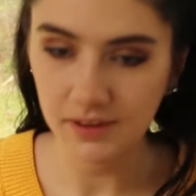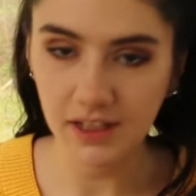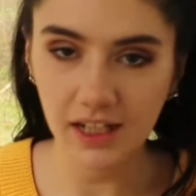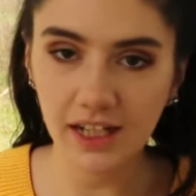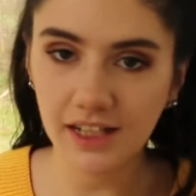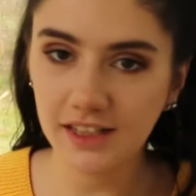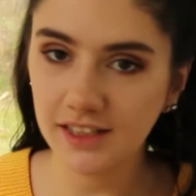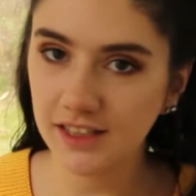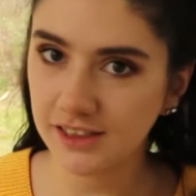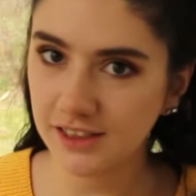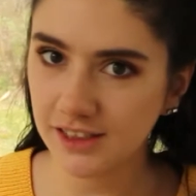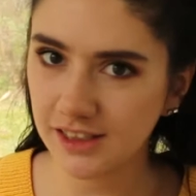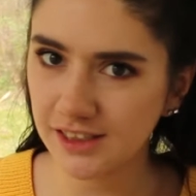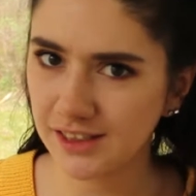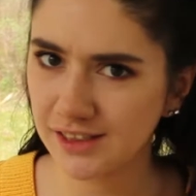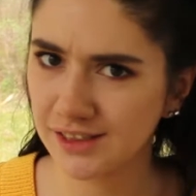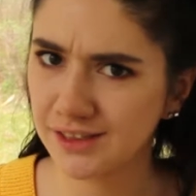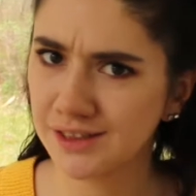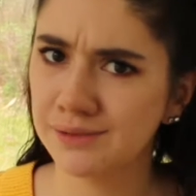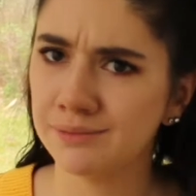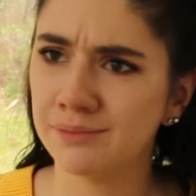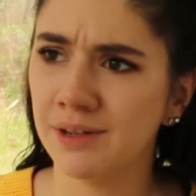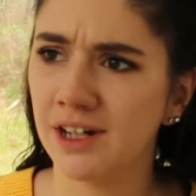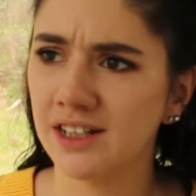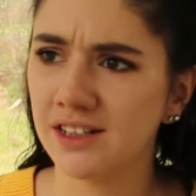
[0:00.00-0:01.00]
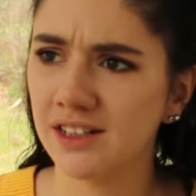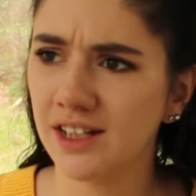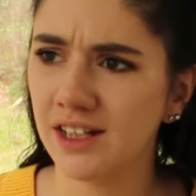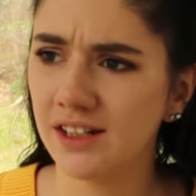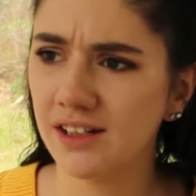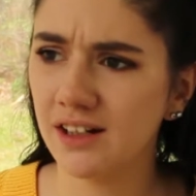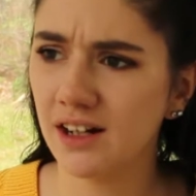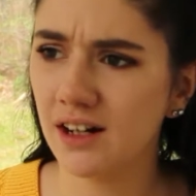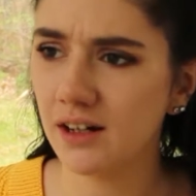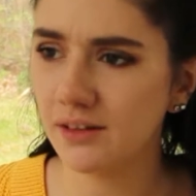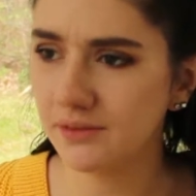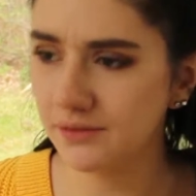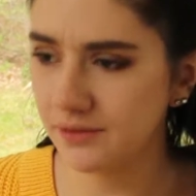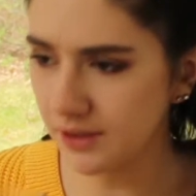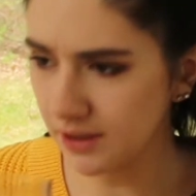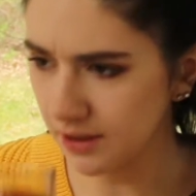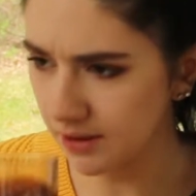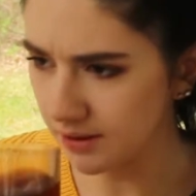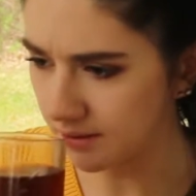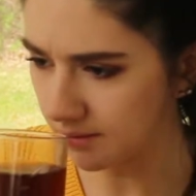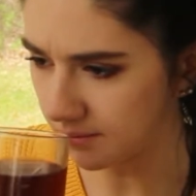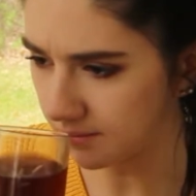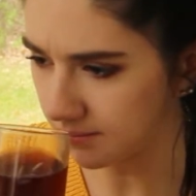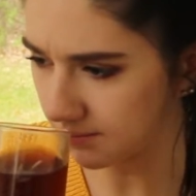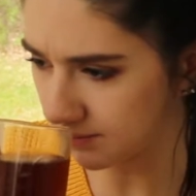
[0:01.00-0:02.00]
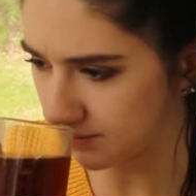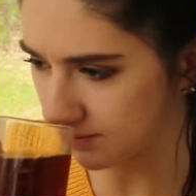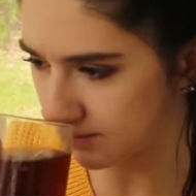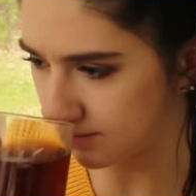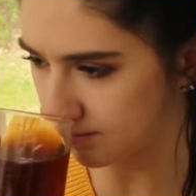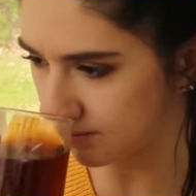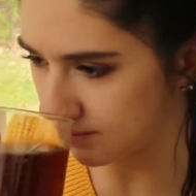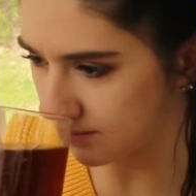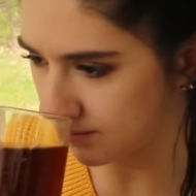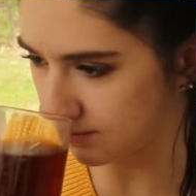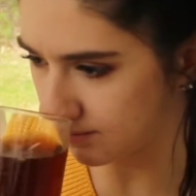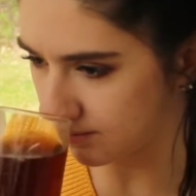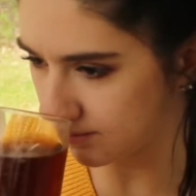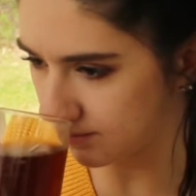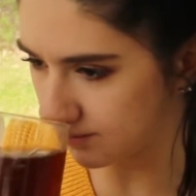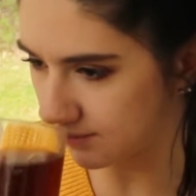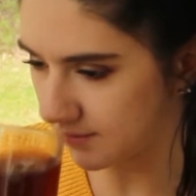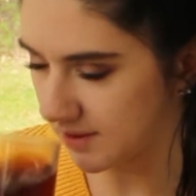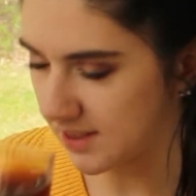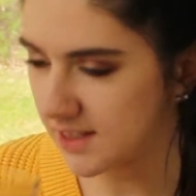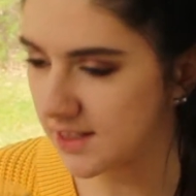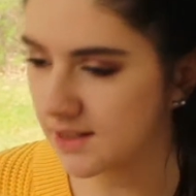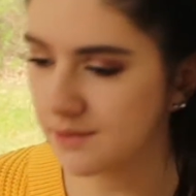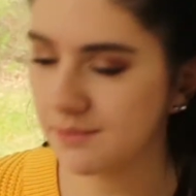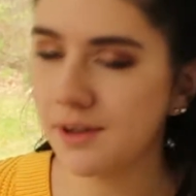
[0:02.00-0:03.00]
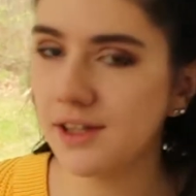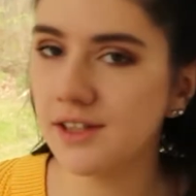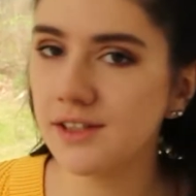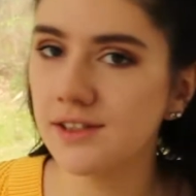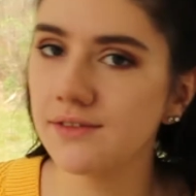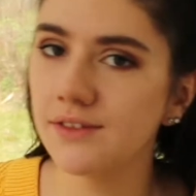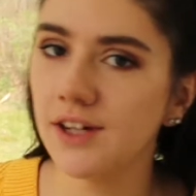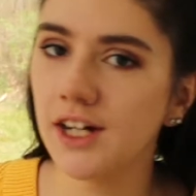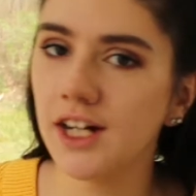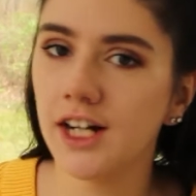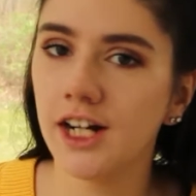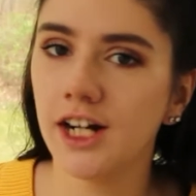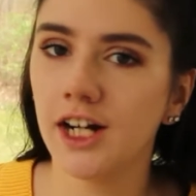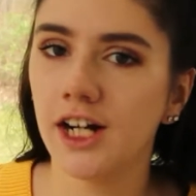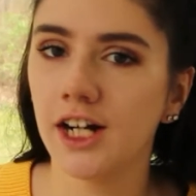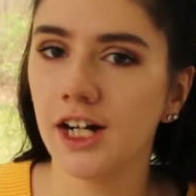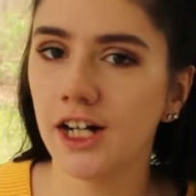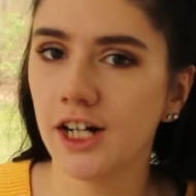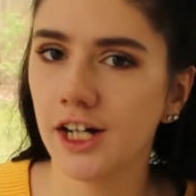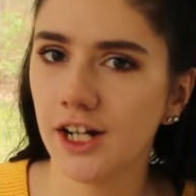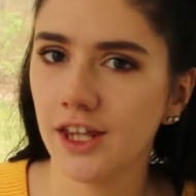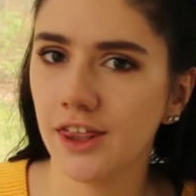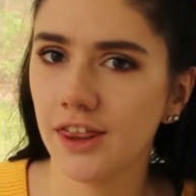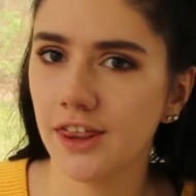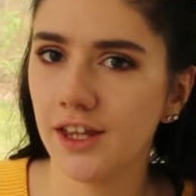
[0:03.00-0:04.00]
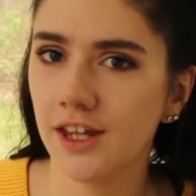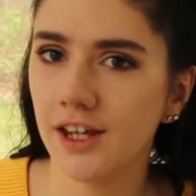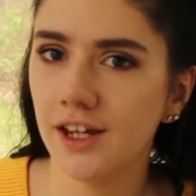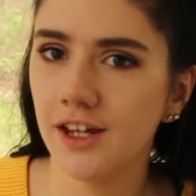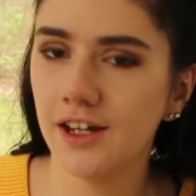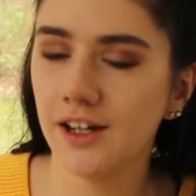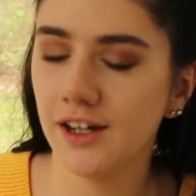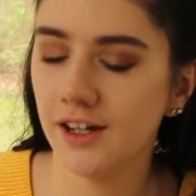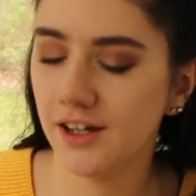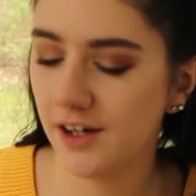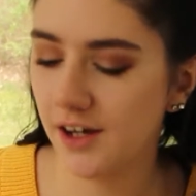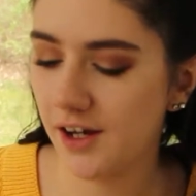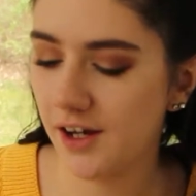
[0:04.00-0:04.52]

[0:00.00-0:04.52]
It doesn't smell like coffee. It smells very earthy.